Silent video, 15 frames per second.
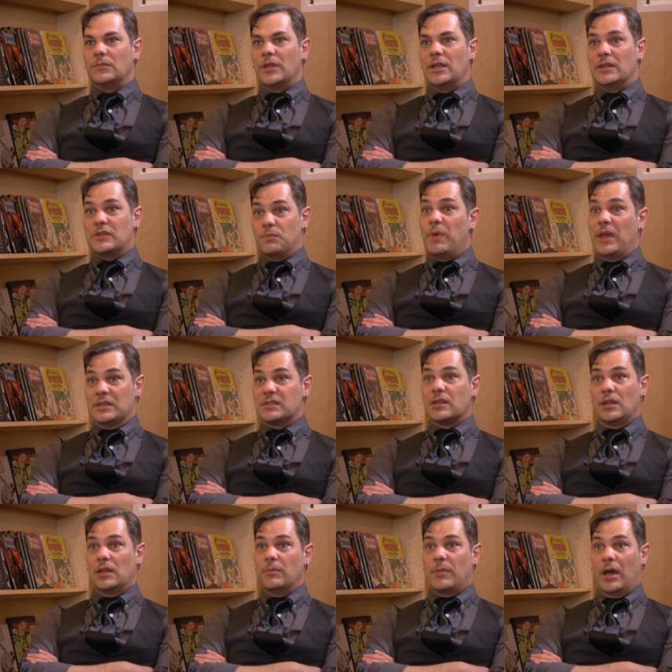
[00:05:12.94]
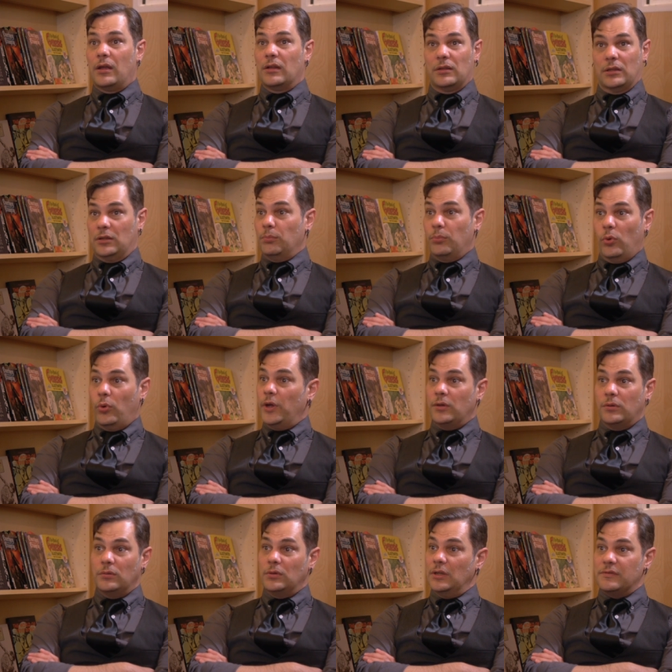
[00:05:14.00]
it's basically about a little boy
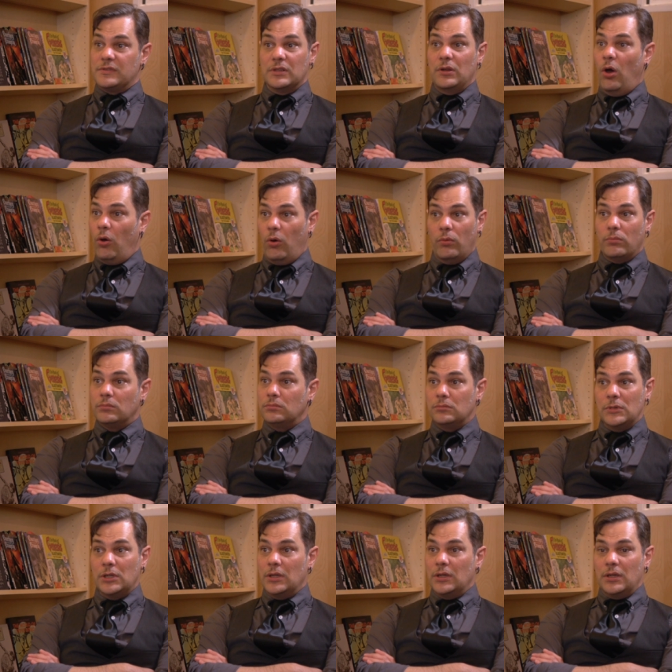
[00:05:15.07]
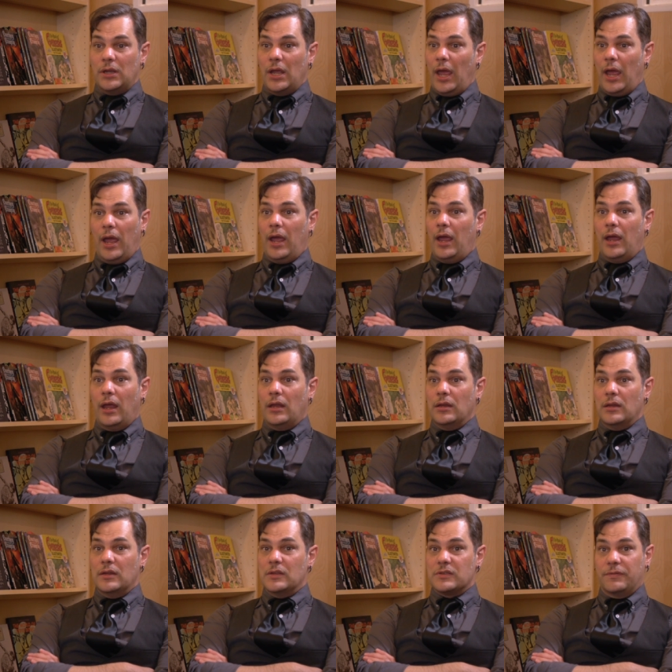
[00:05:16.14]
who lives at home
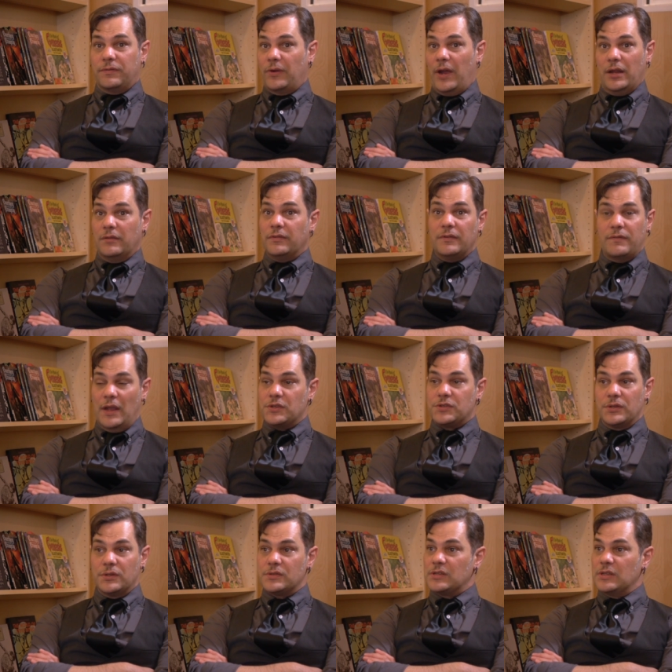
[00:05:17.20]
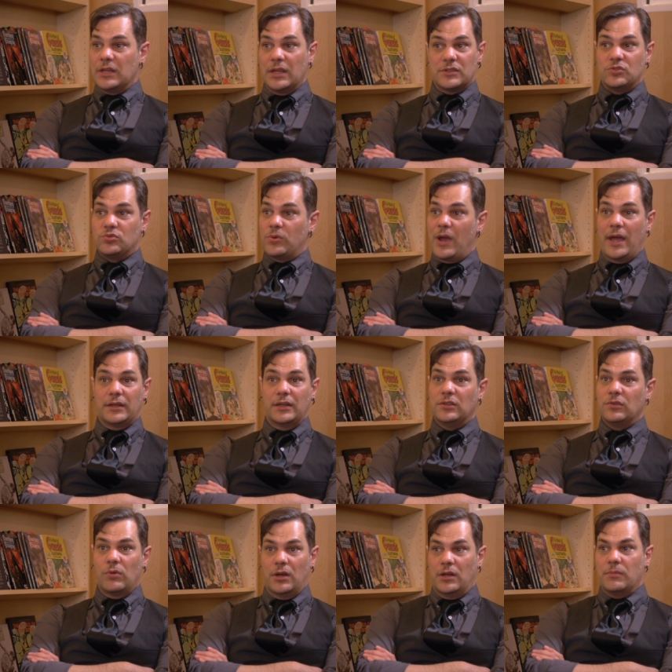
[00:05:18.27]
and is afraid of adventures, and he gets dragged
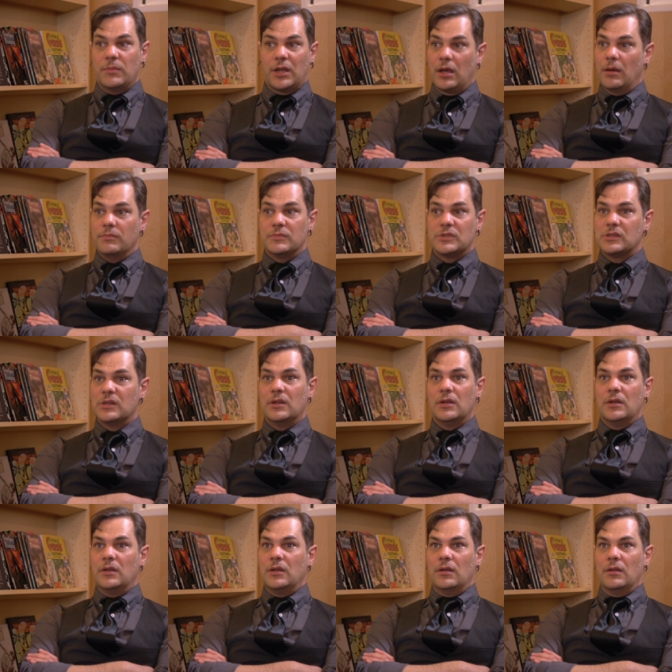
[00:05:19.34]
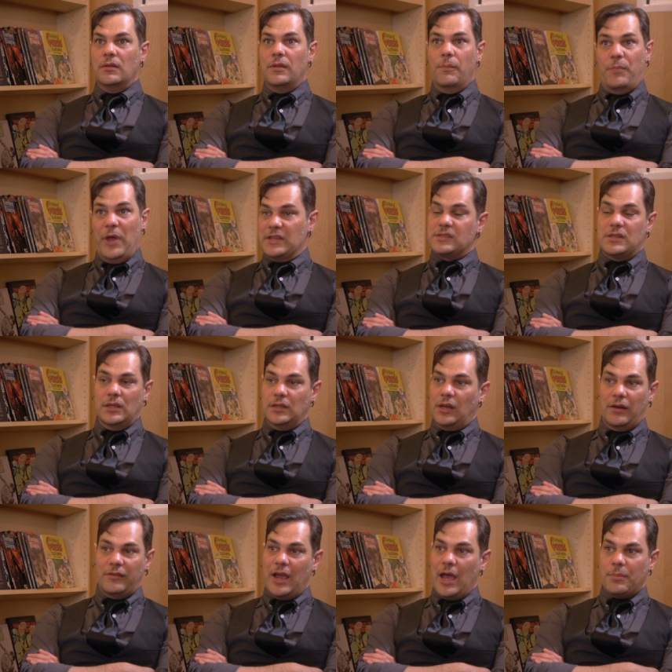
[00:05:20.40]
into one and becomes the best thing that
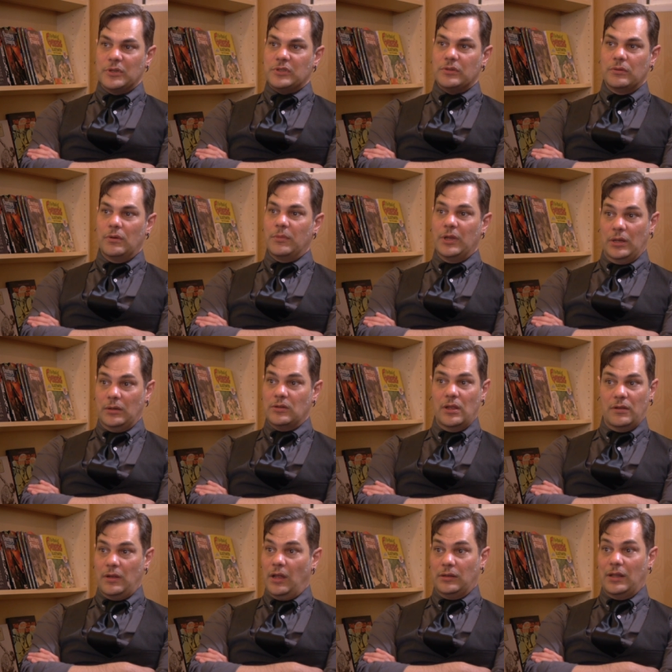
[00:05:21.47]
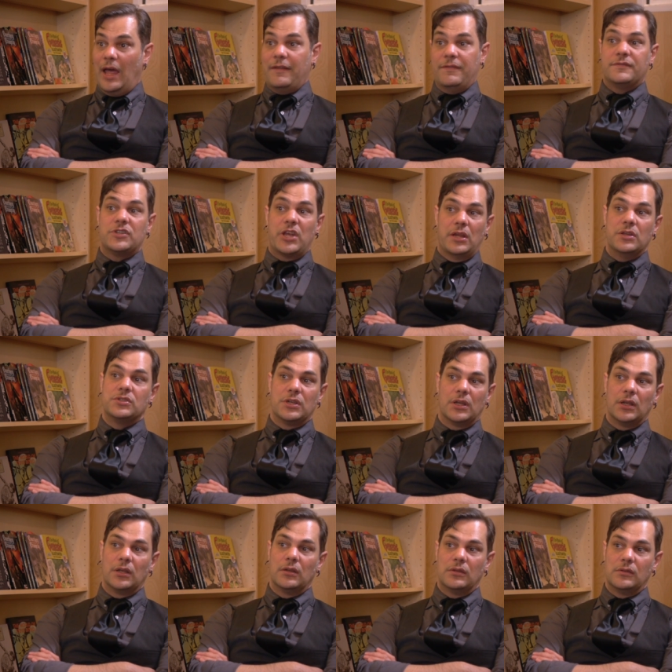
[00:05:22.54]
ever happened to him, and a
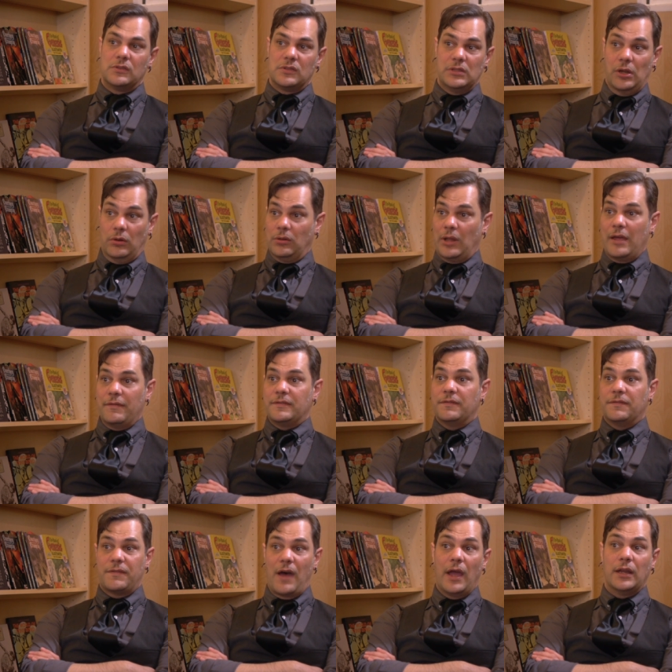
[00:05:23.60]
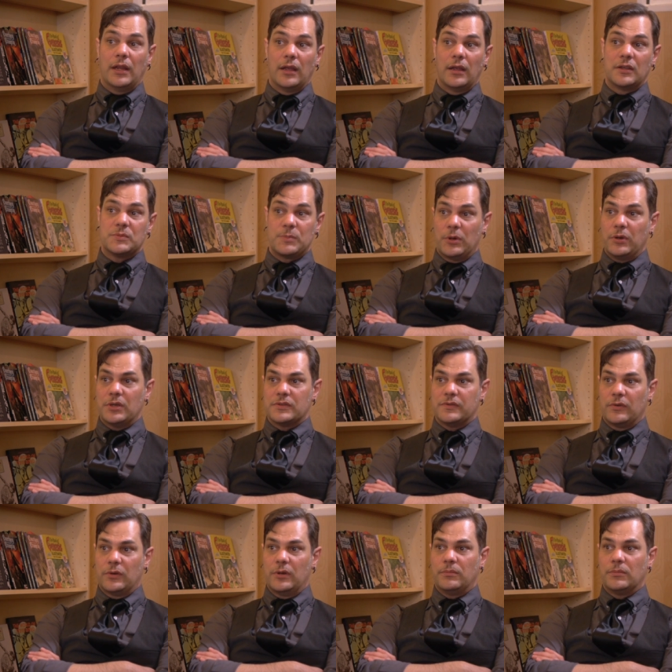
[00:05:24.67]
life-changing, you know, life-defining experience
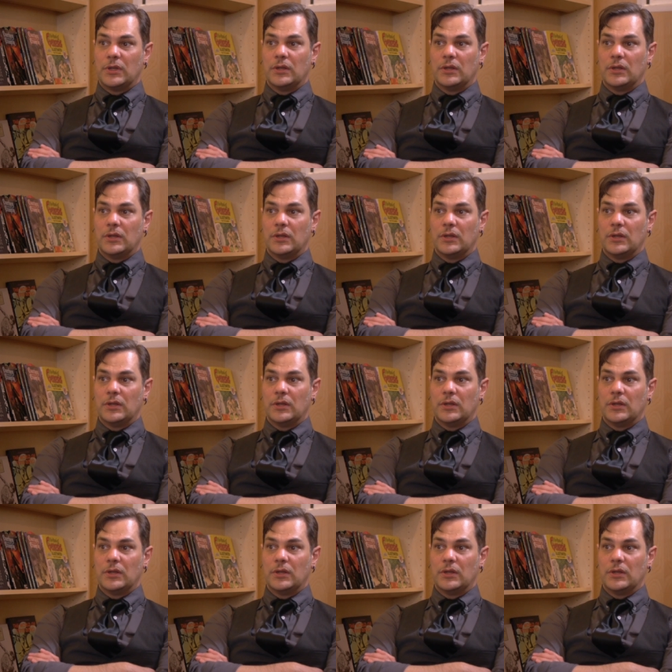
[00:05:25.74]
for him.